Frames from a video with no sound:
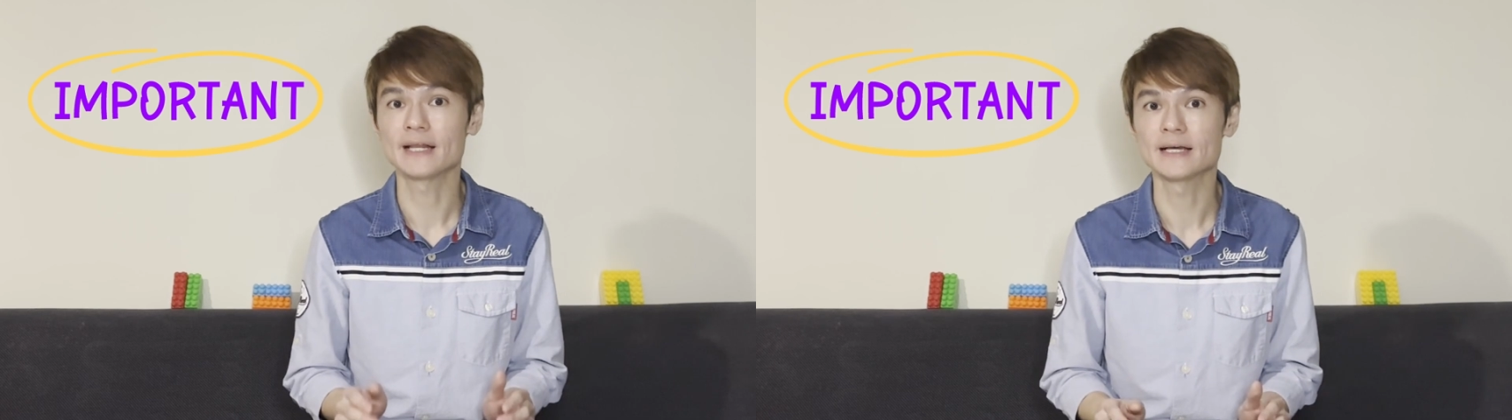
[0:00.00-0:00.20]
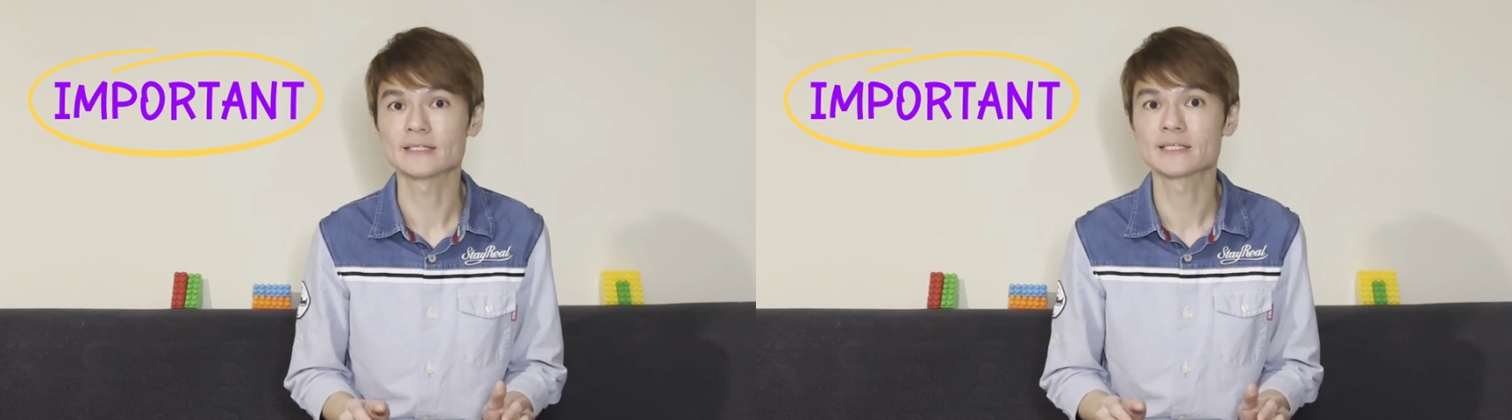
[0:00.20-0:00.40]

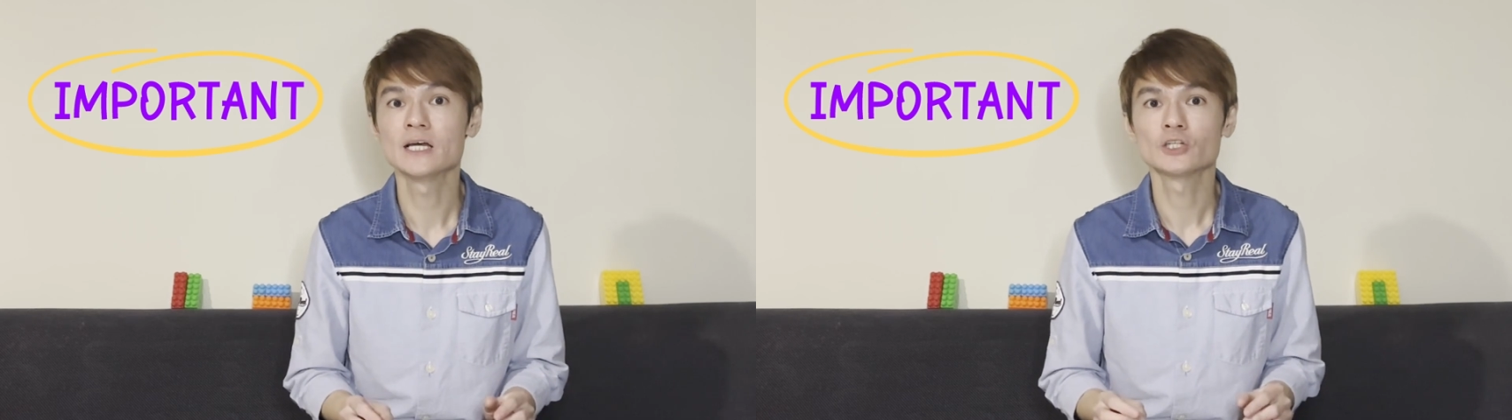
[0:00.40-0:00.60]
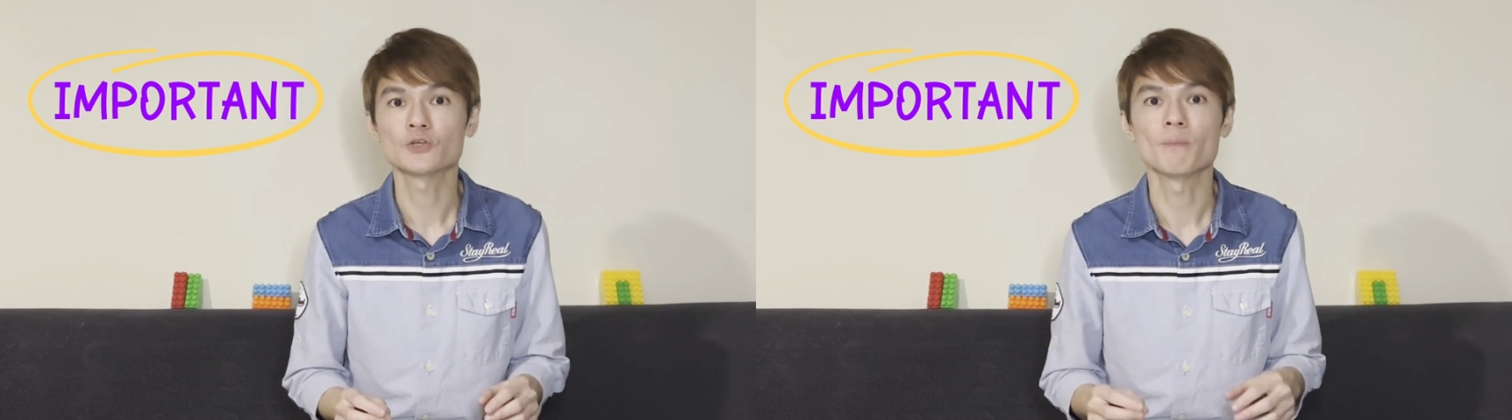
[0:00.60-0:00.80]
is
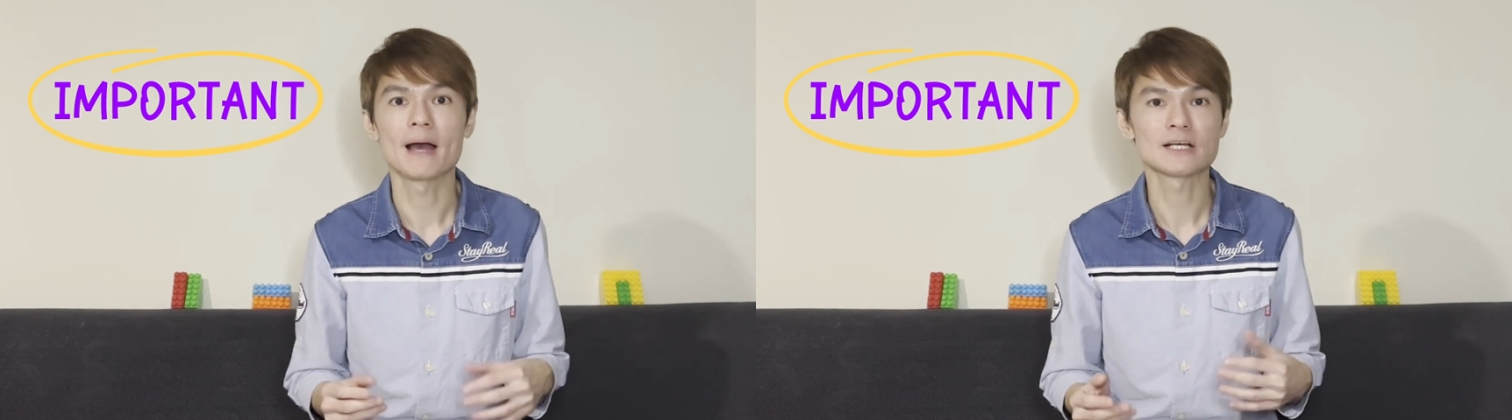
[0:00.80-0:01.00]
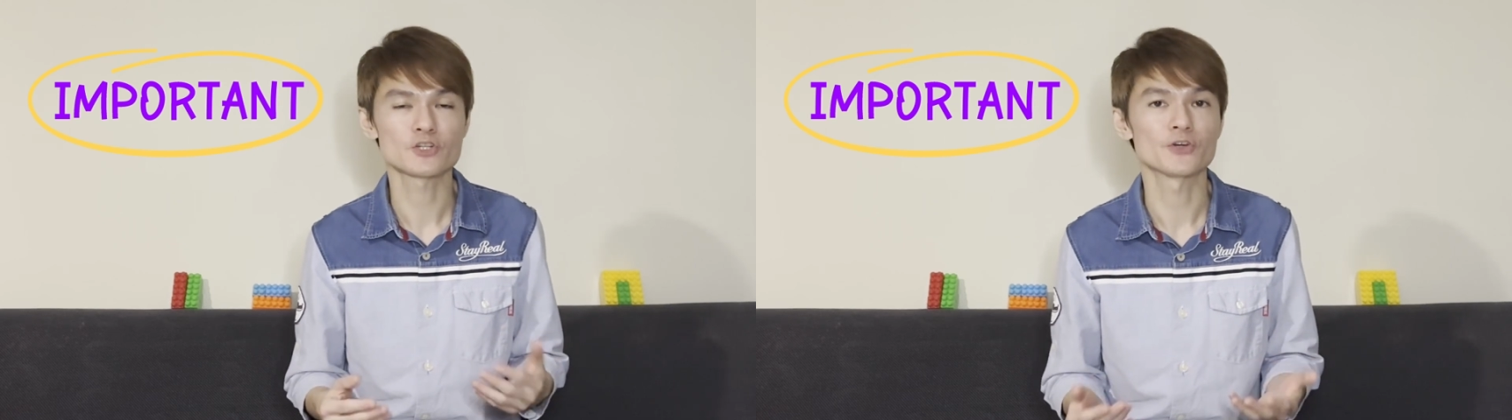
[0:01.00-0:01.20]
to
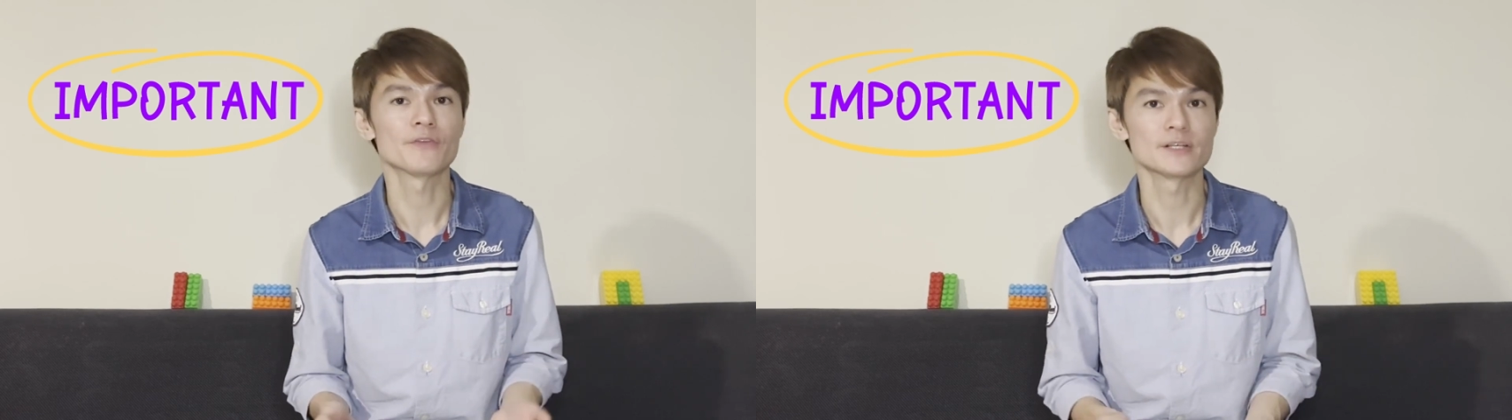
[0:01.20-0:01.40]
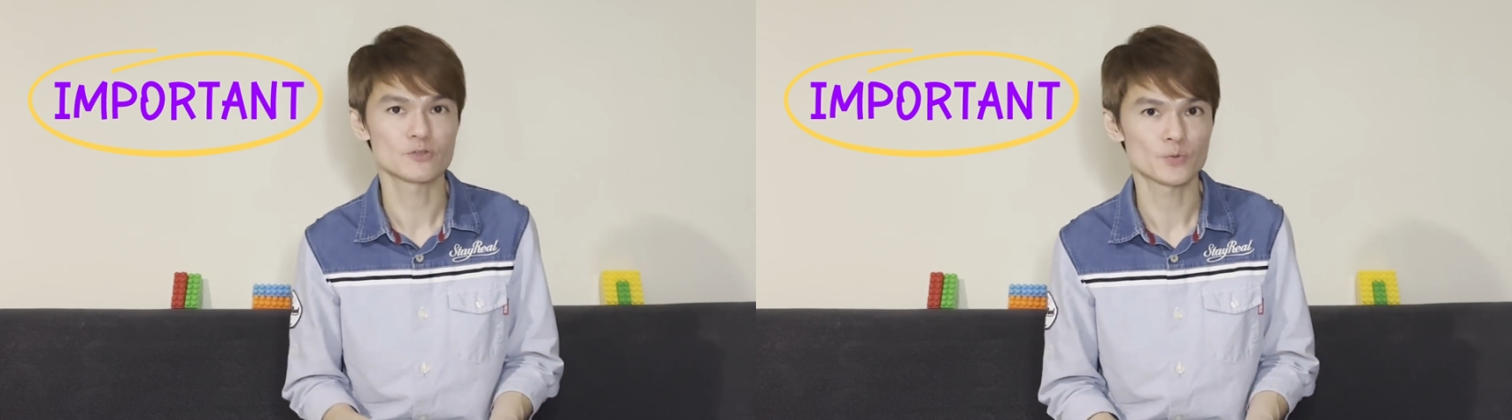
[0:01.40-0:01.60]
master
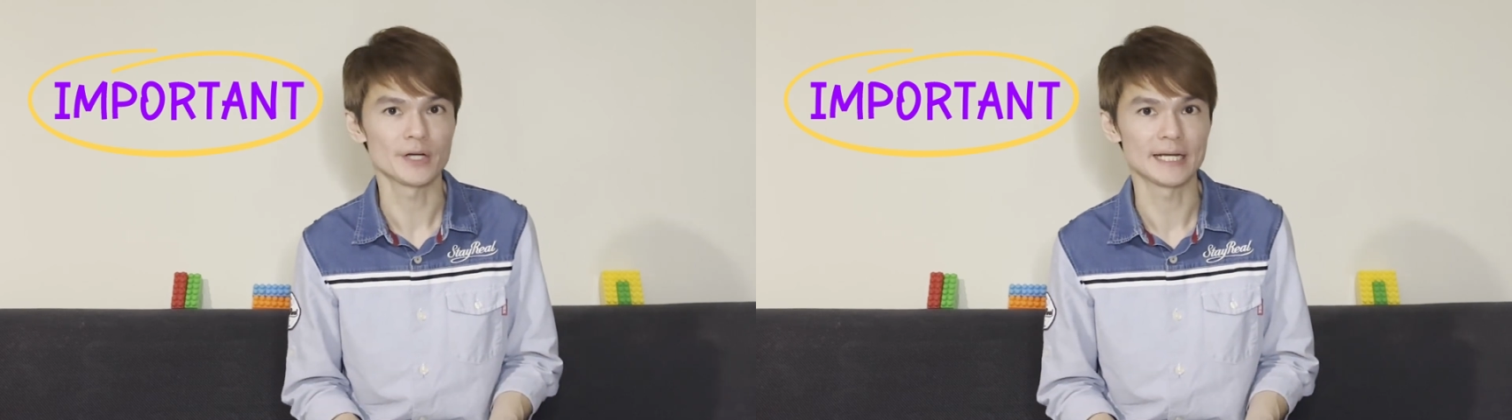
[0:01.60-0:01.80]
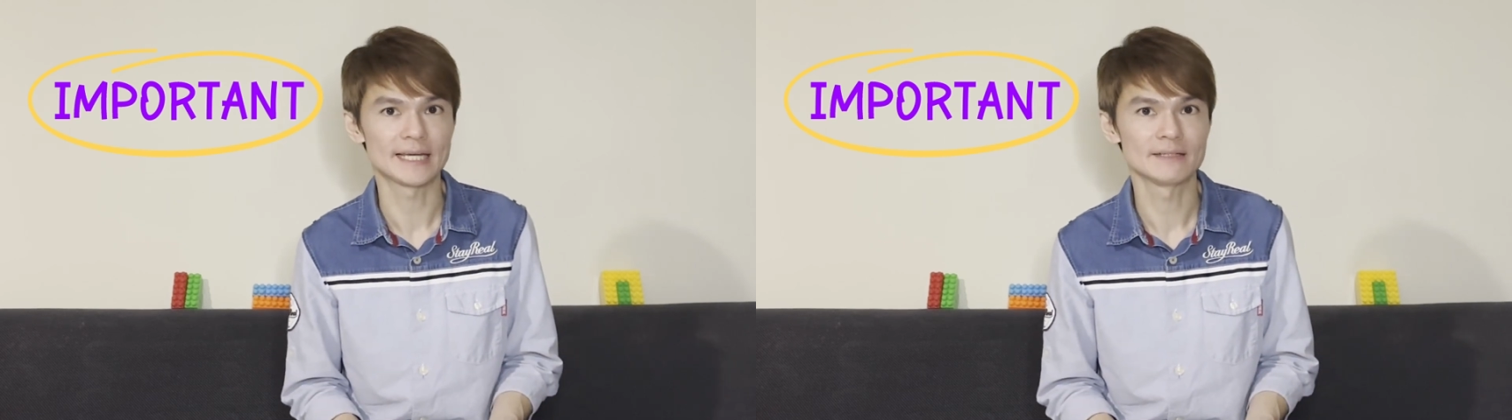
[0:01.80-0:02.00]
this
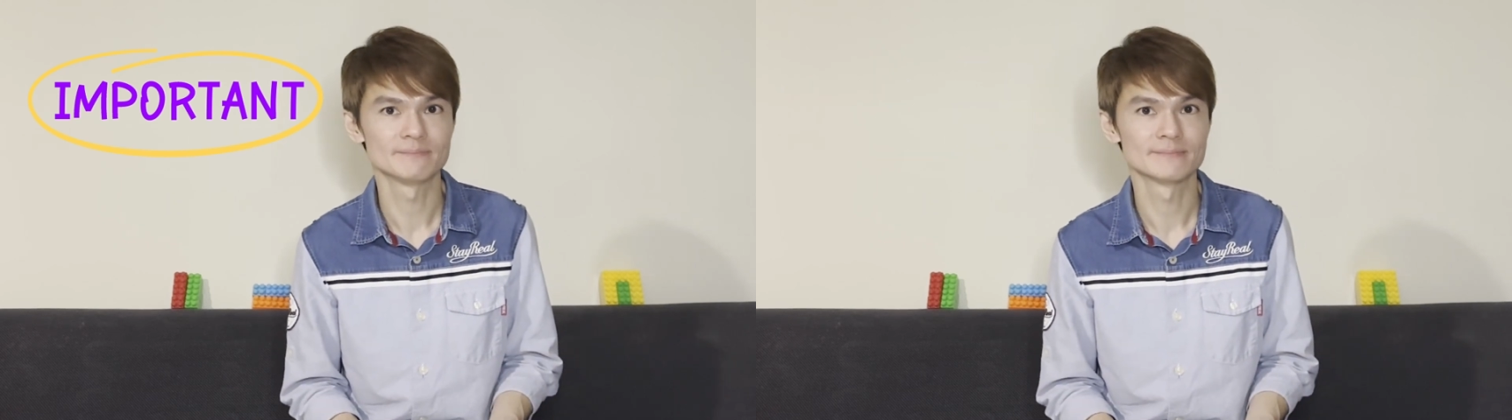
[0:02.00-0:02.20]
trick.